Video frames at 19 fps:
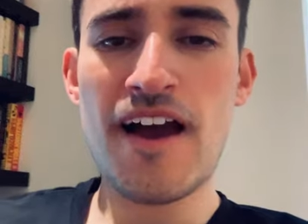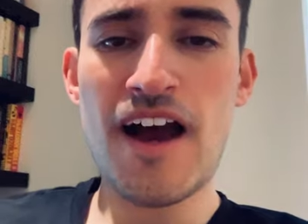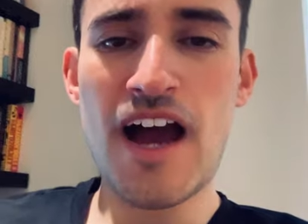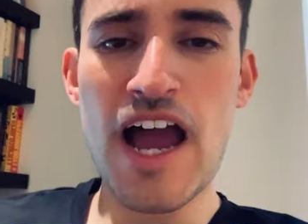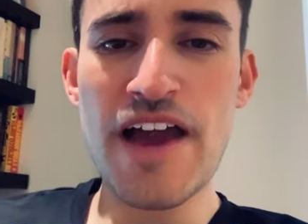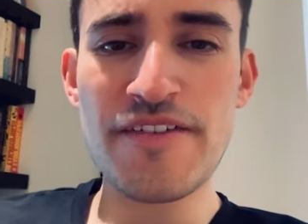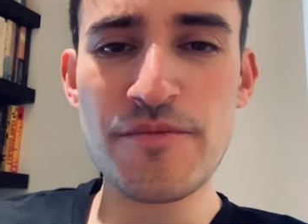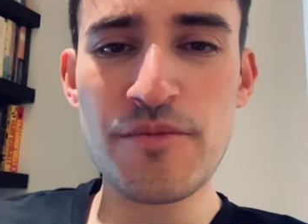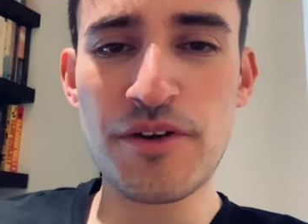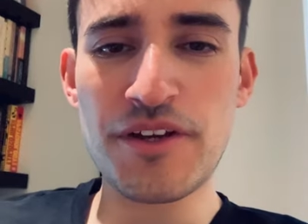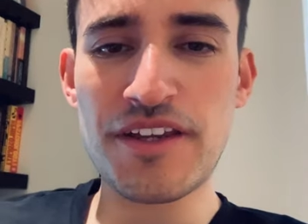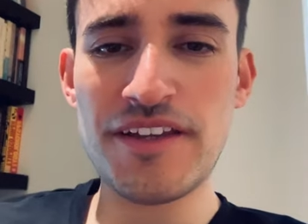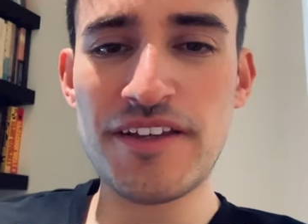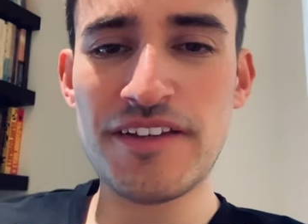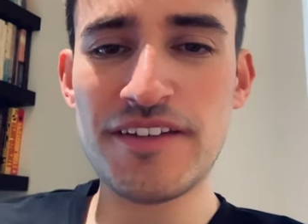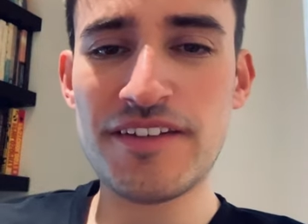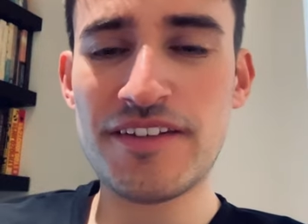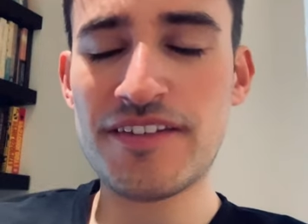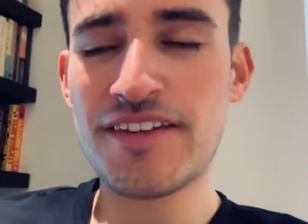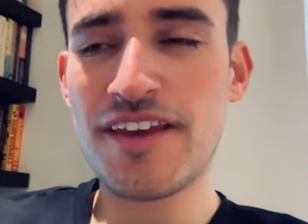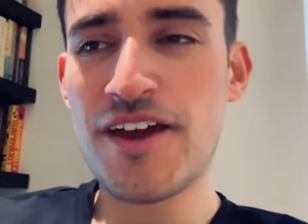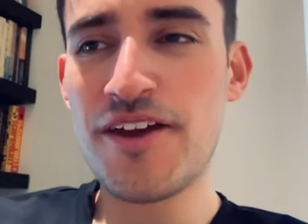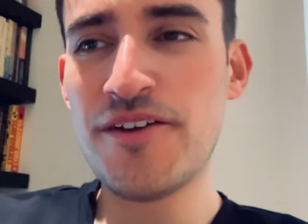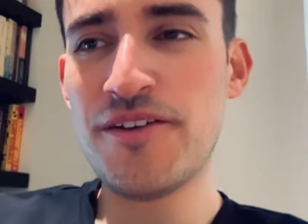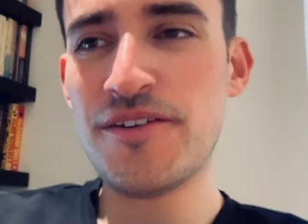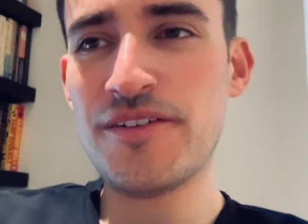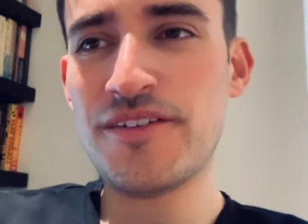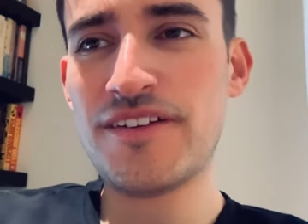Hi everybody.
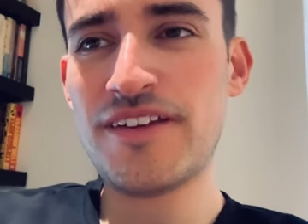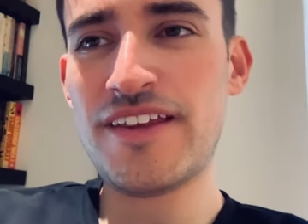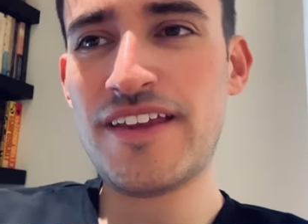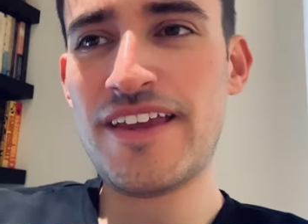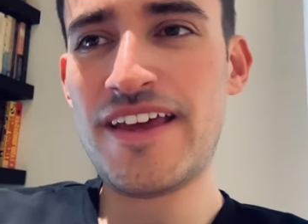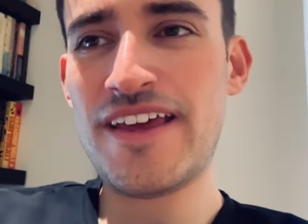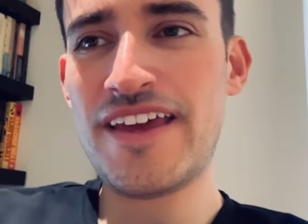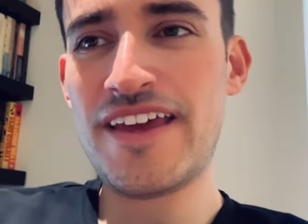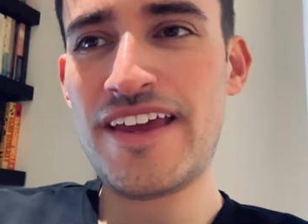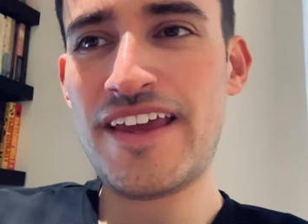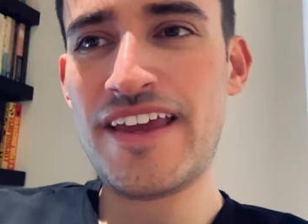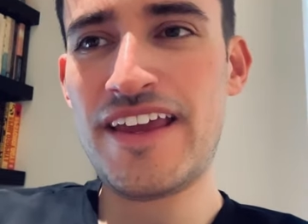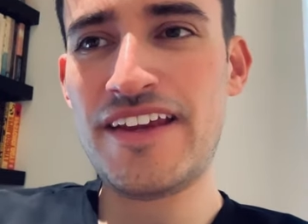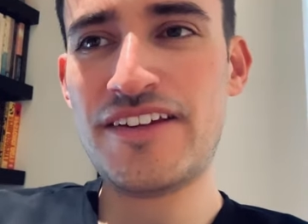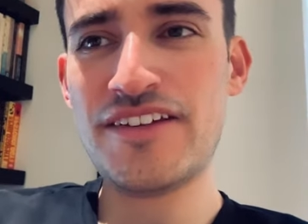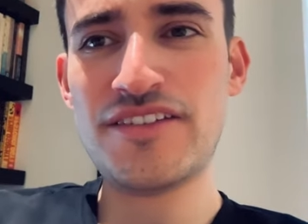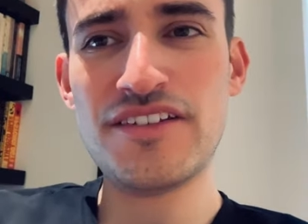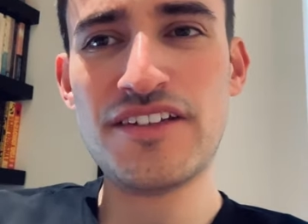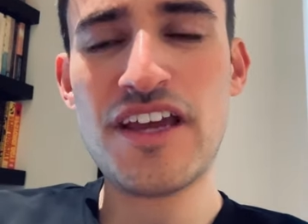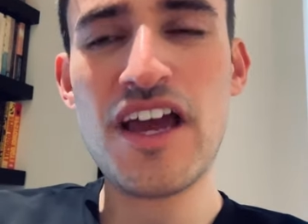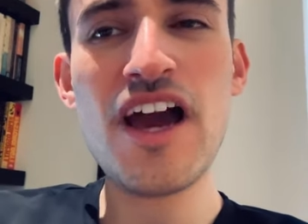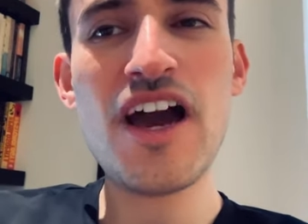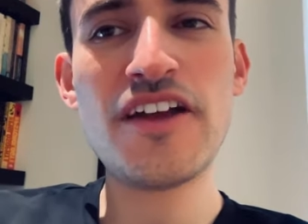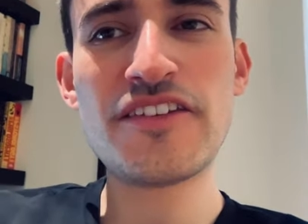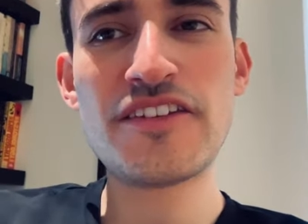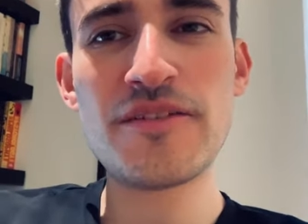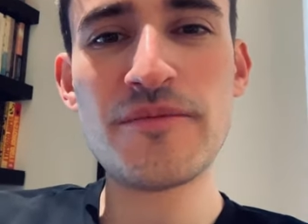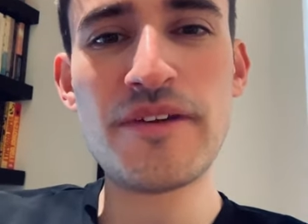So it just
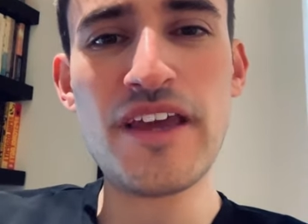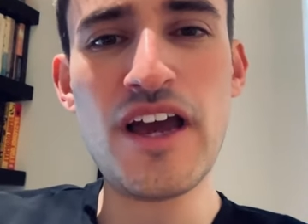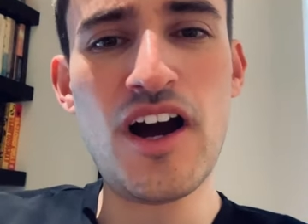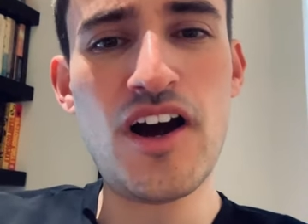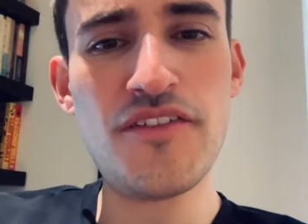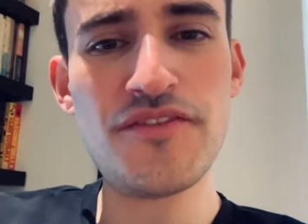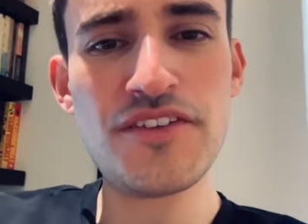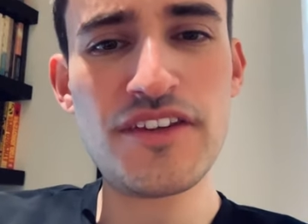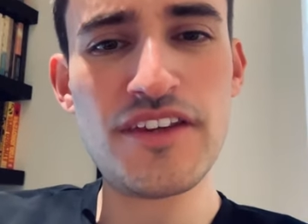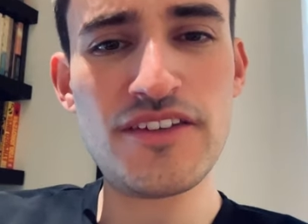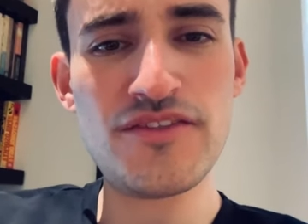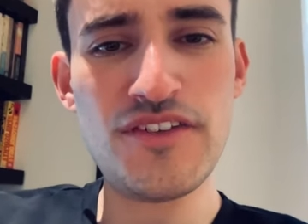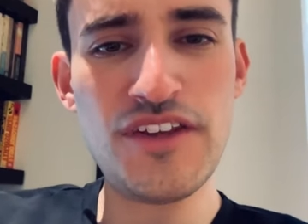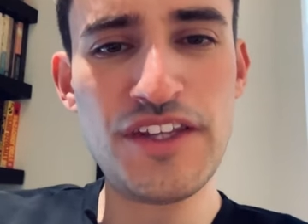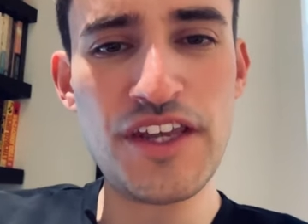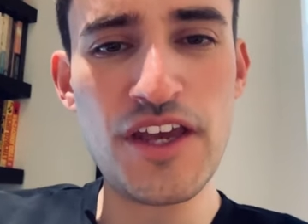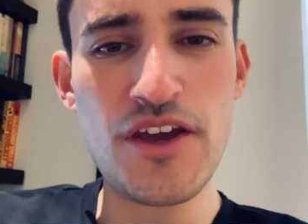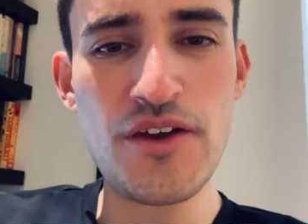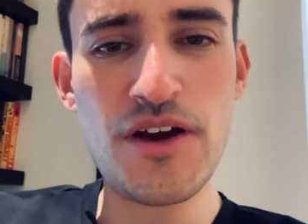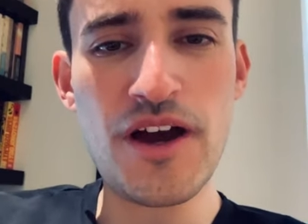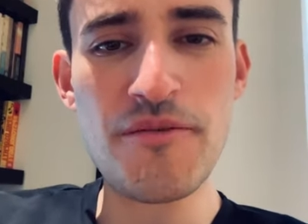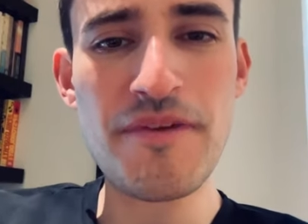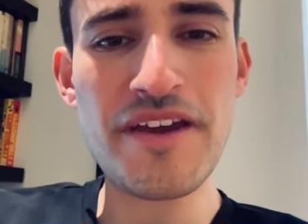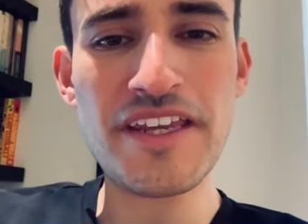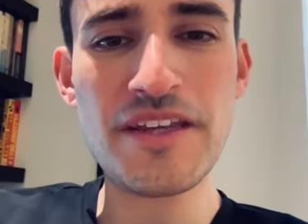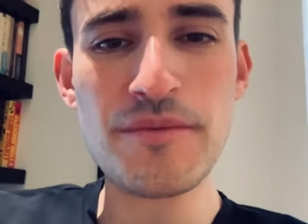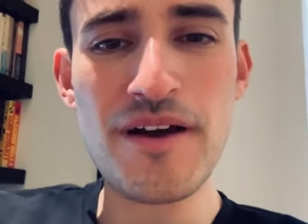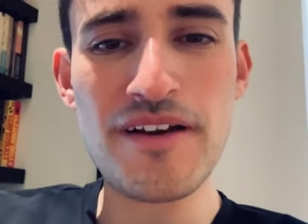occurred to me after this video I
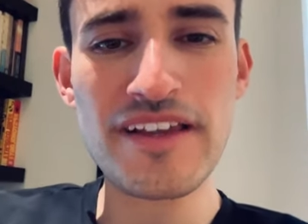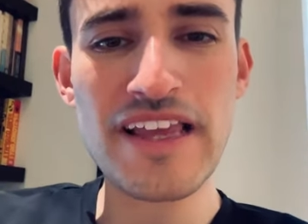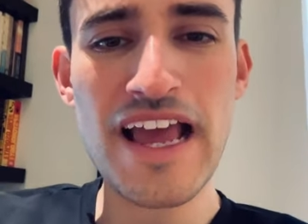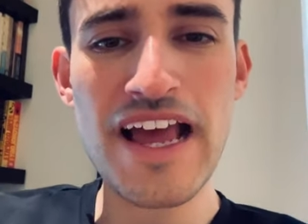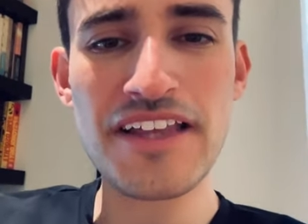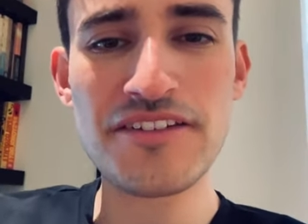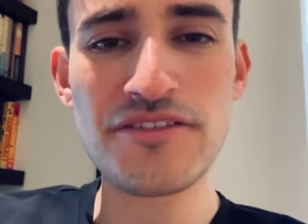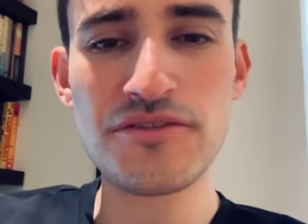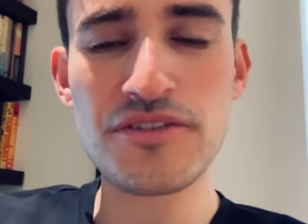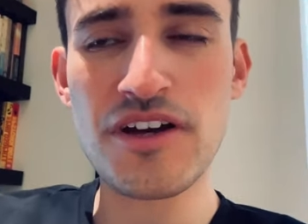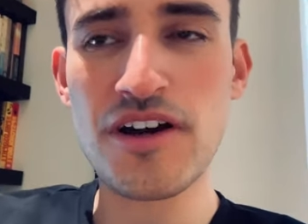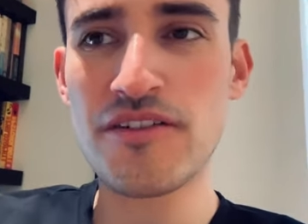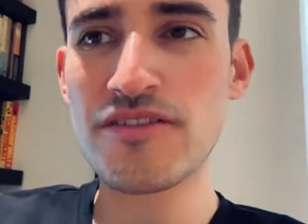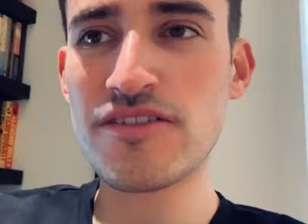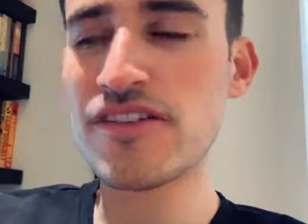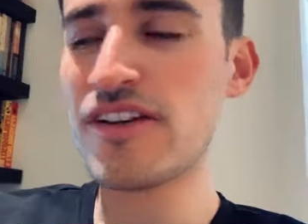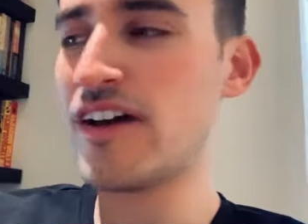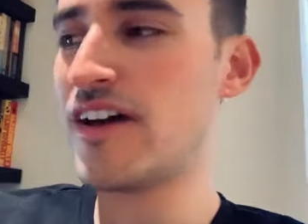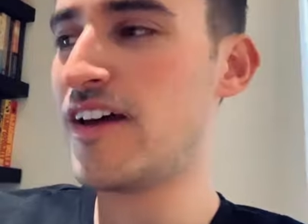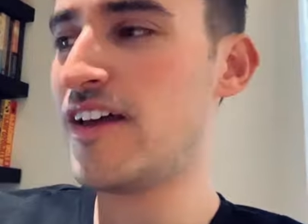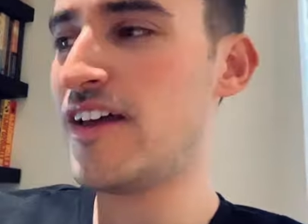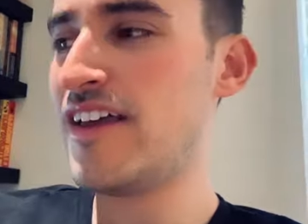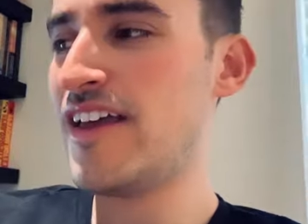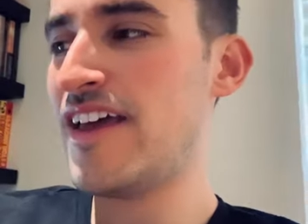made about cancel culture